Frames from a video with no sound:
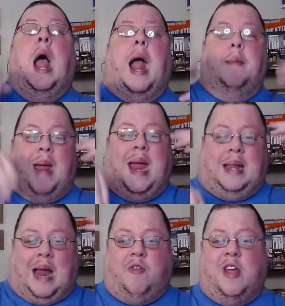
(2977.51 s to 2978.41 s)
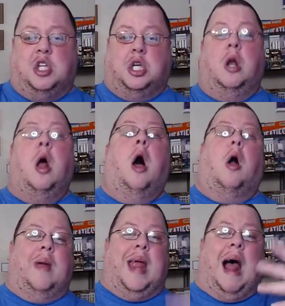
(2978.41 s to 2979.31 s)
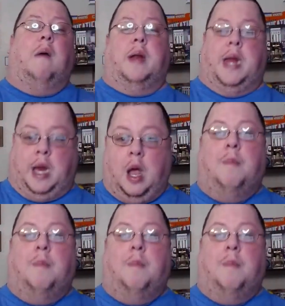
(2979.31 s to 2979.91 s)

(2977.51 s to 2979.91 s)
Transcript: and make that vision a reality.